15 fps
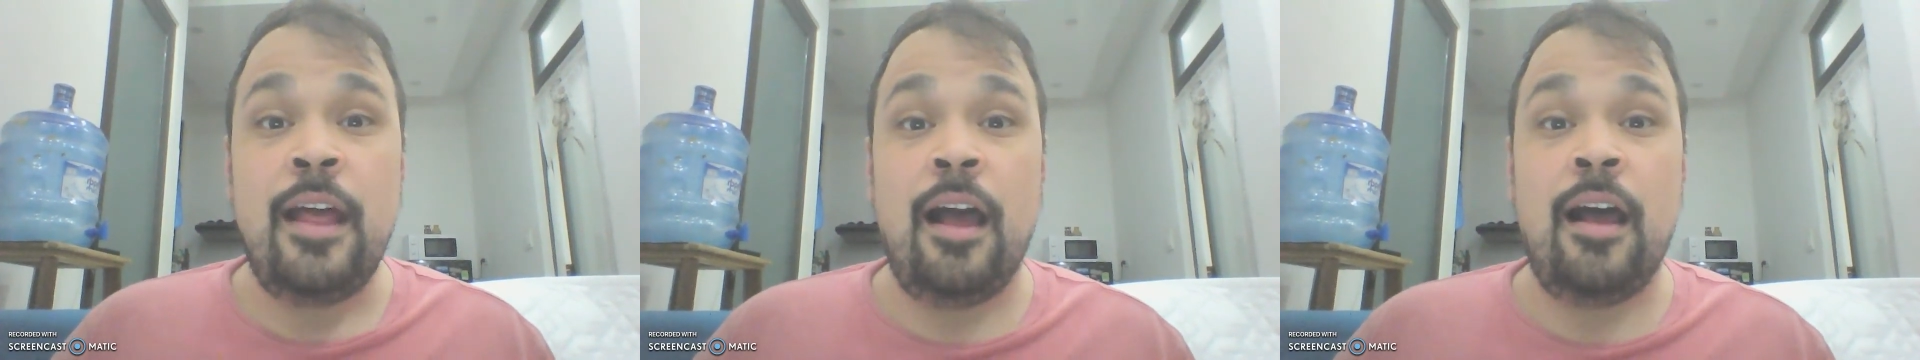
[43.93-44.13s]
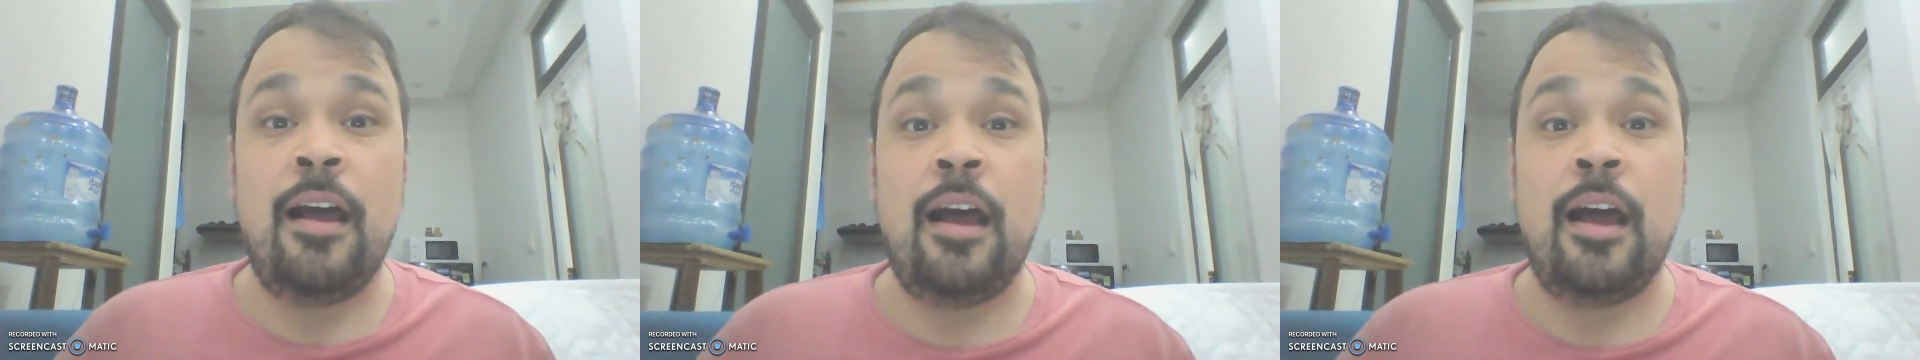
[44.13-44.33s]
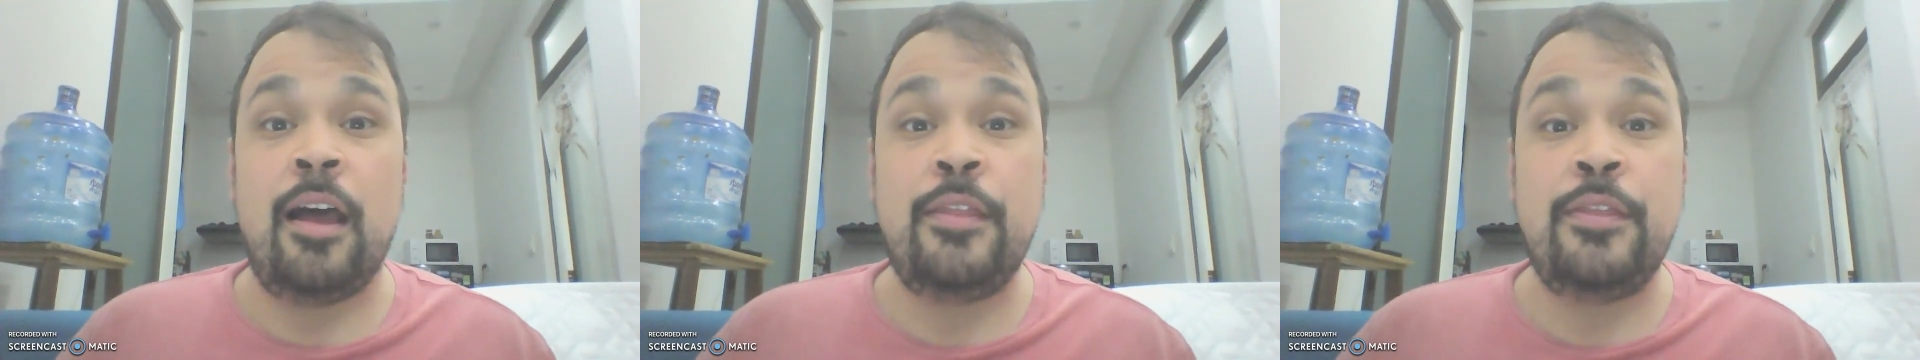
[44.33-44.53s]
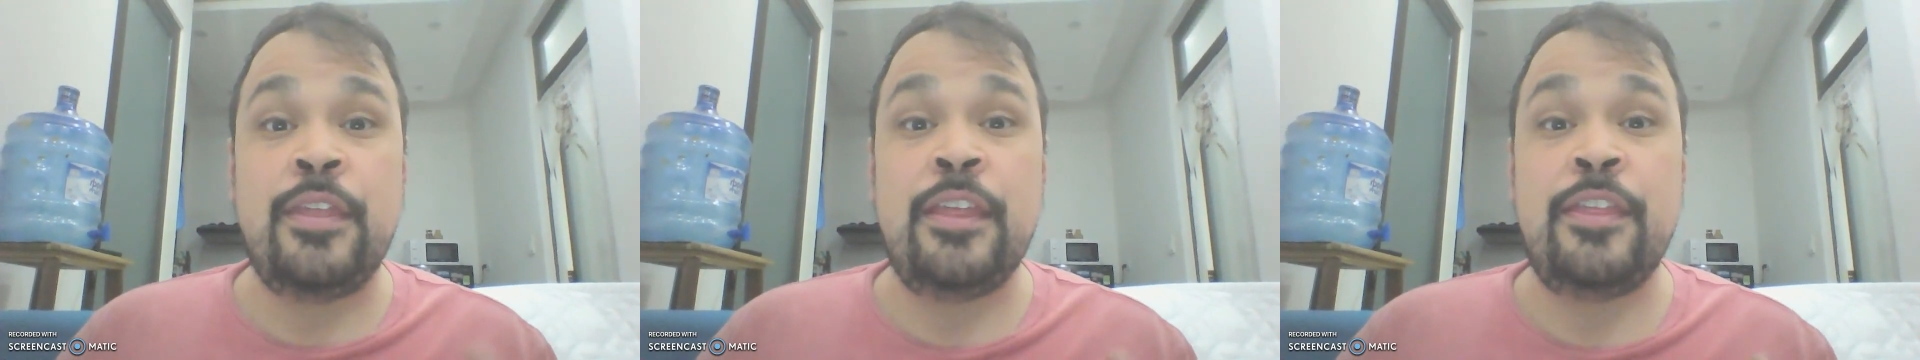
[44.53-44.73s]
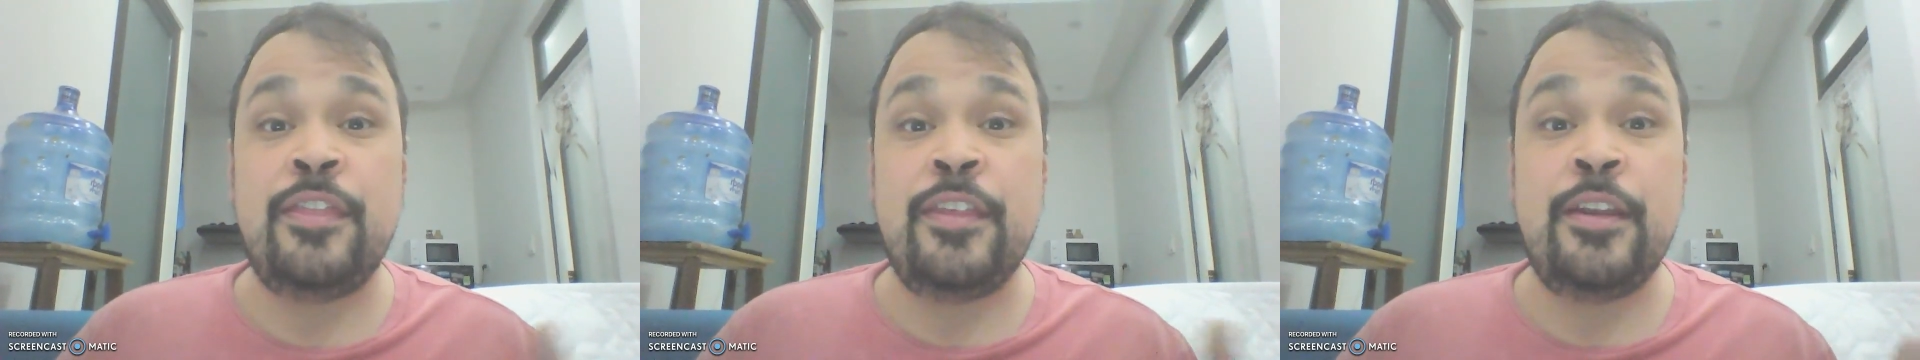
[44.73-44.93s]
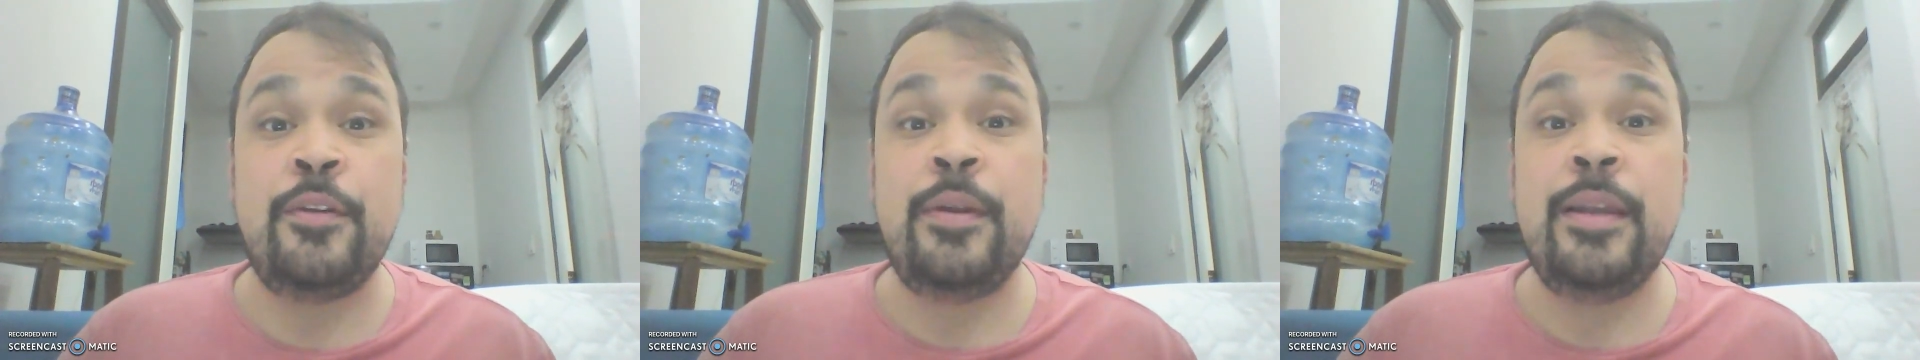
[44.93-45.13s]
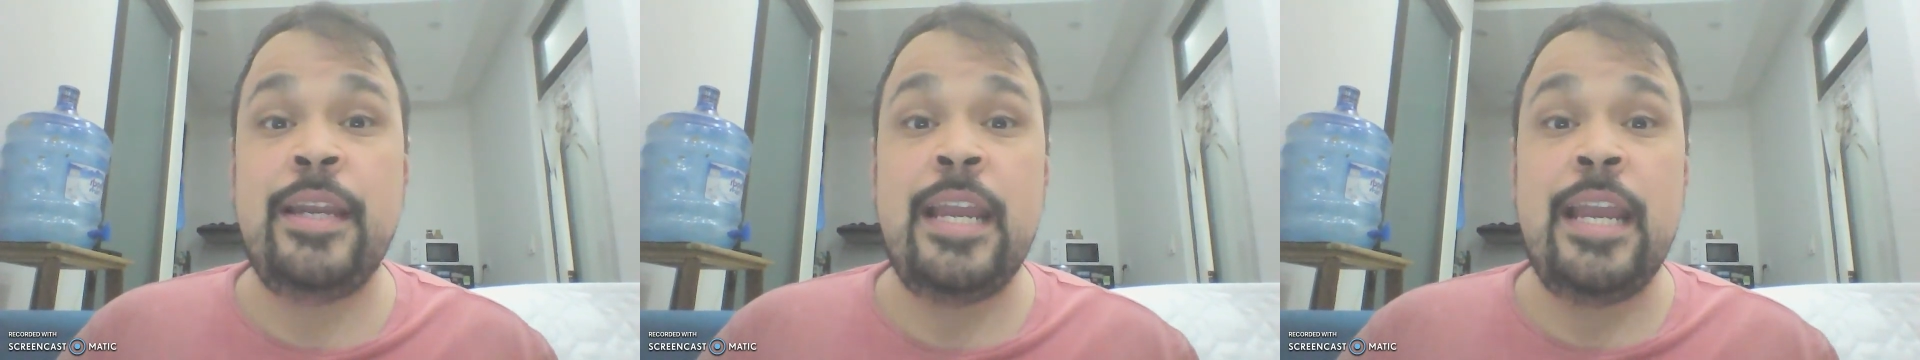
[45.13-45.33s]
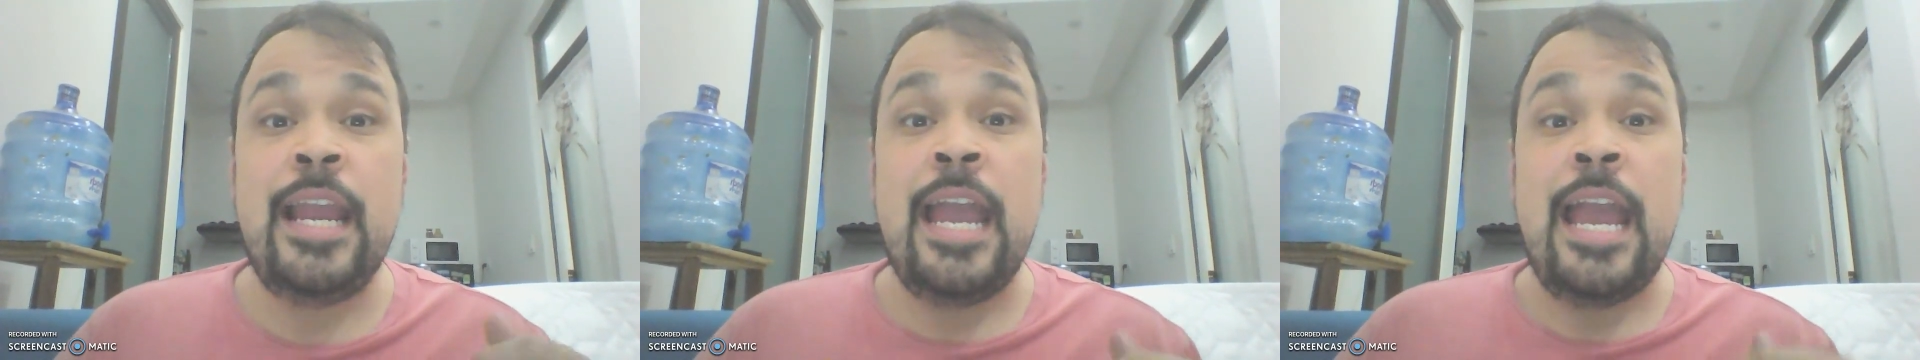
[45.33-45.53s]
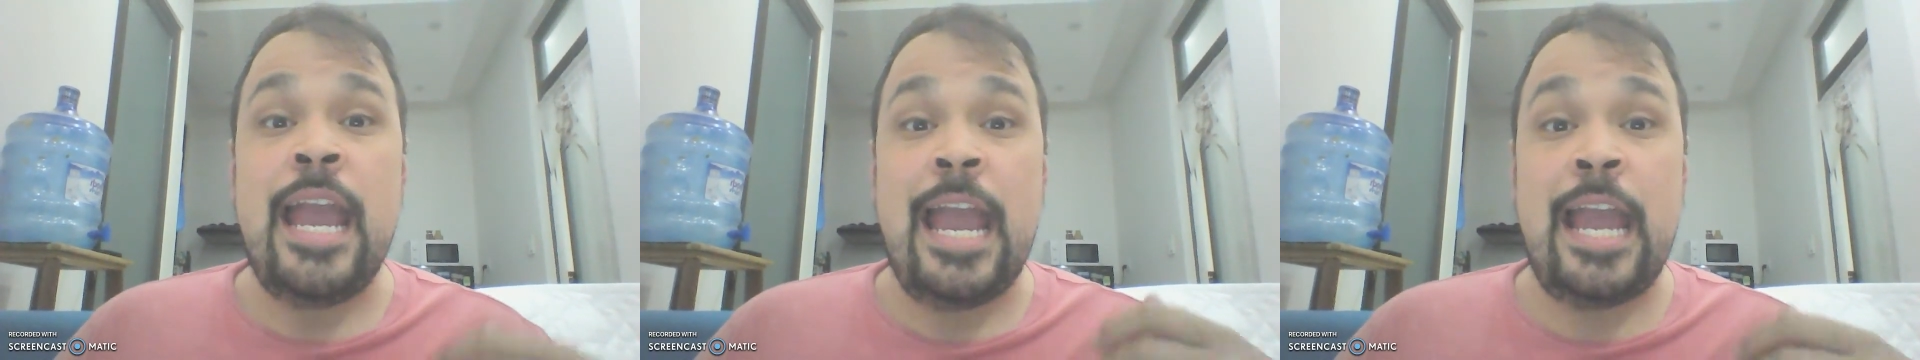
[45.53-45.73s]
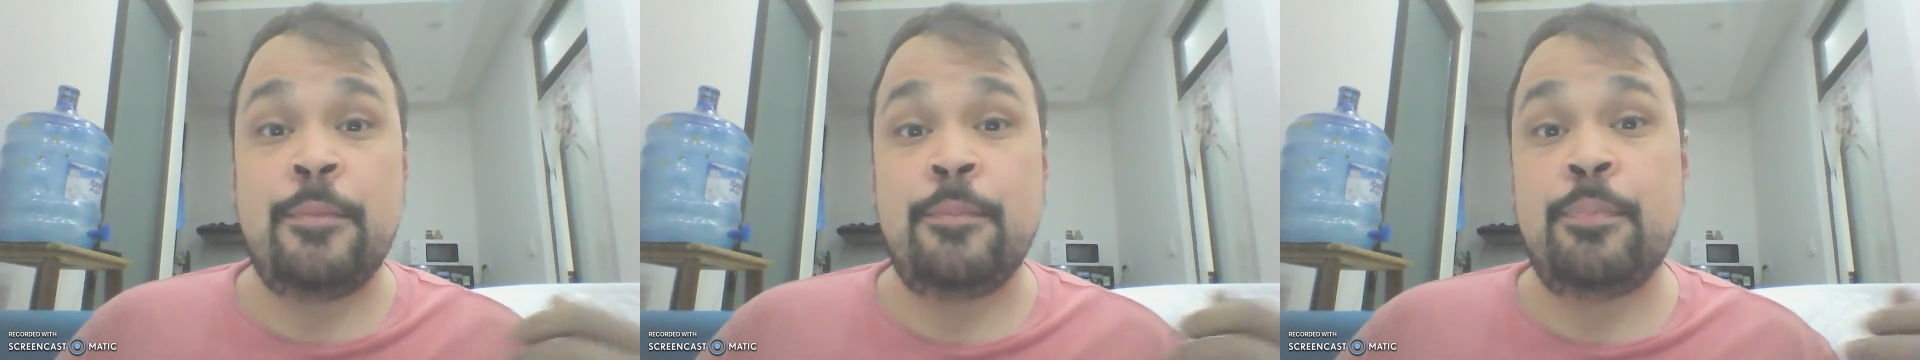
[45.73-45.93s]
the theory
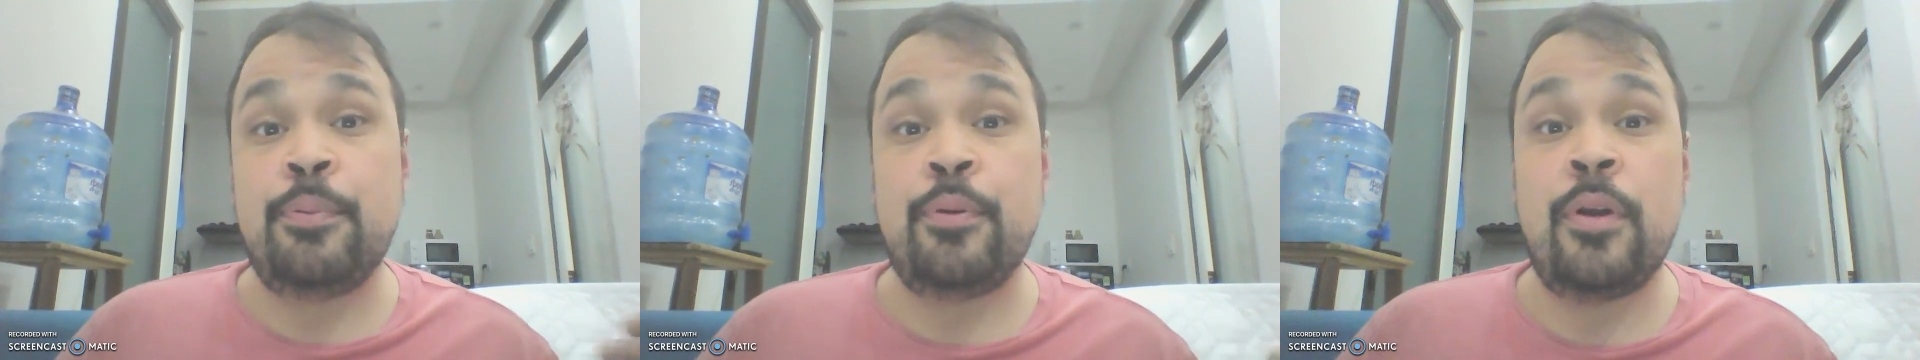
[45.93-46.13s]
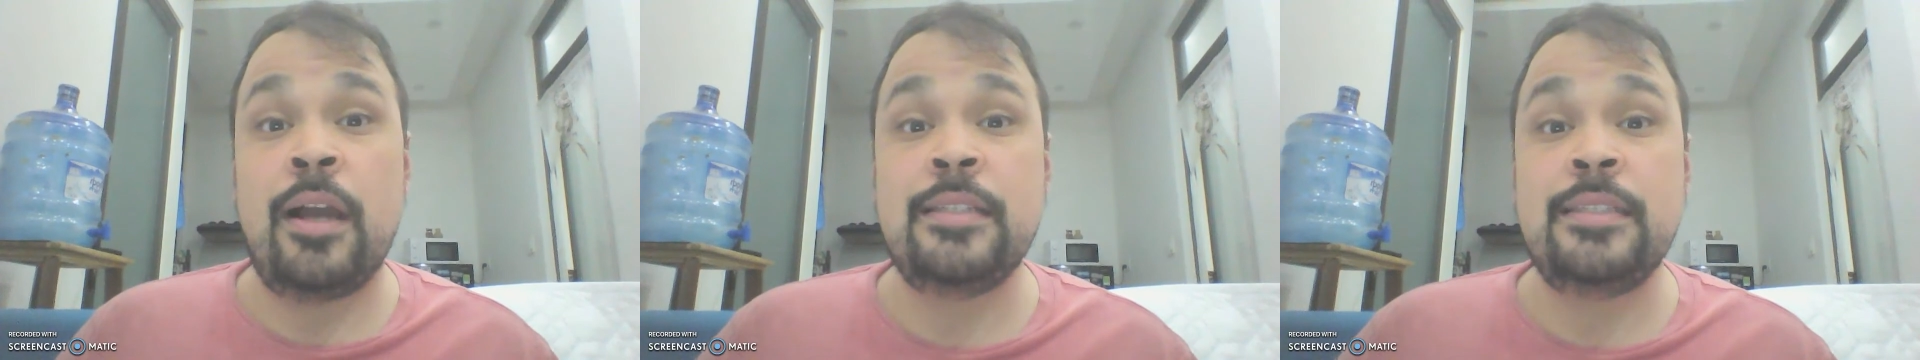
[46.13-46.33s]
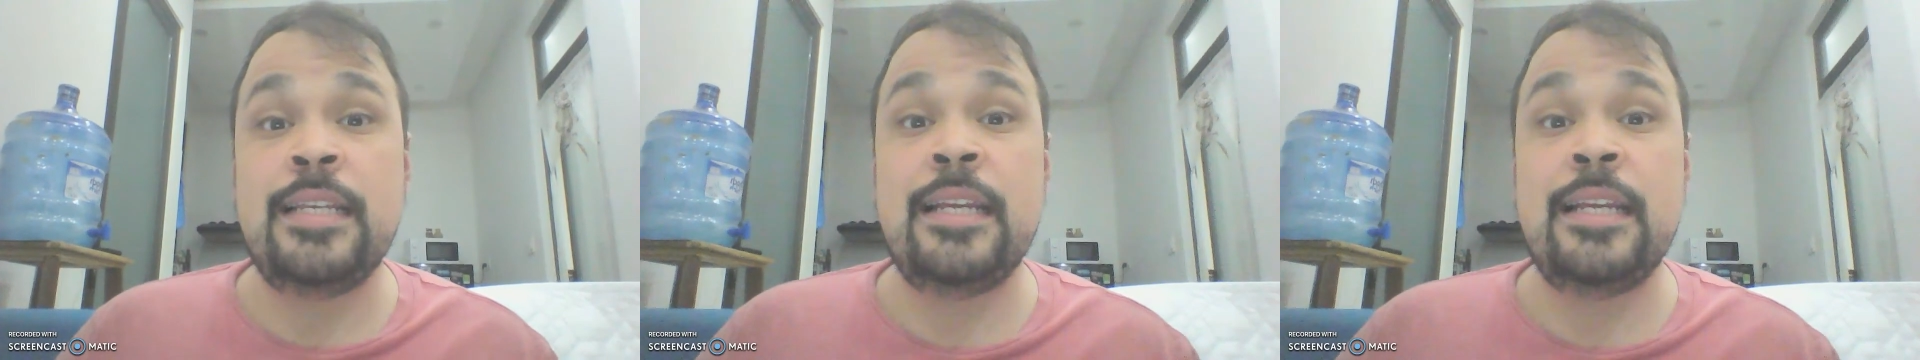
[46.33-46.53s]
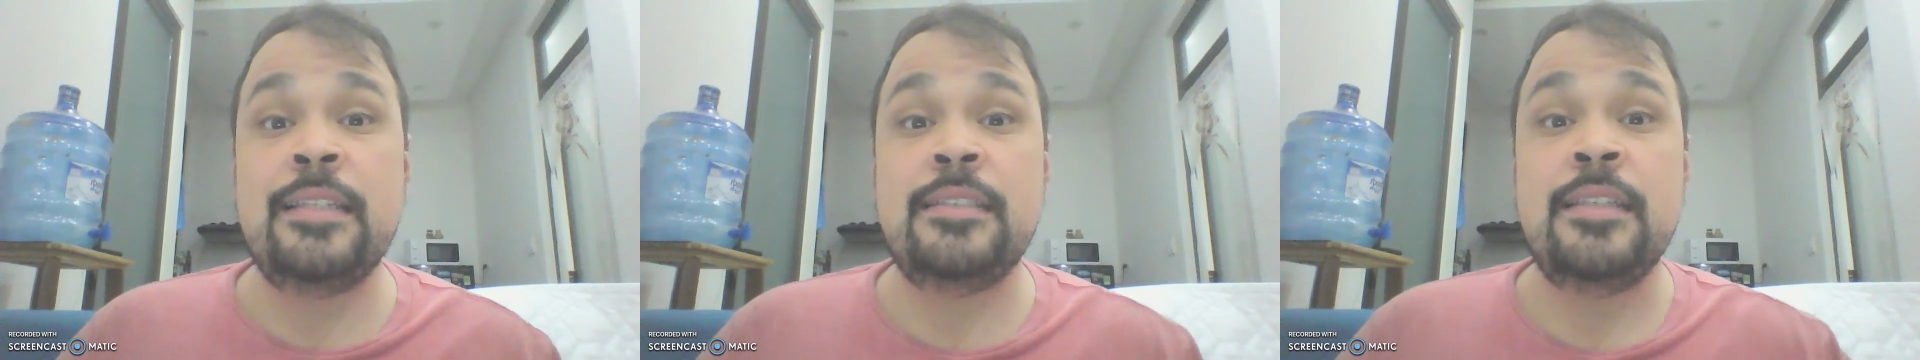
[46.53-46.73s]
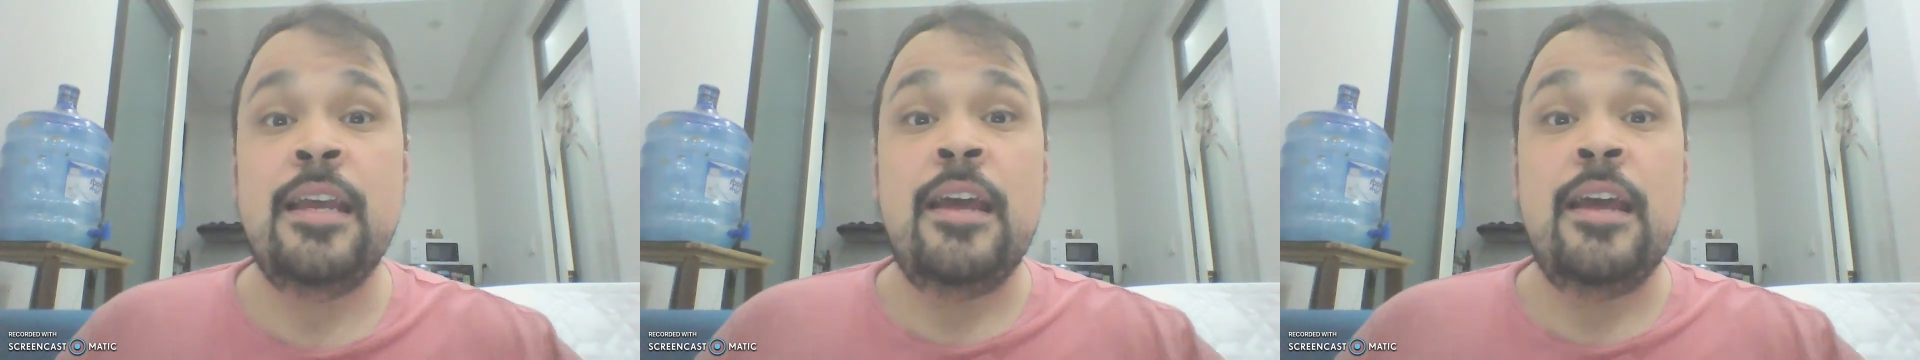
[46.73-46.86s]
and process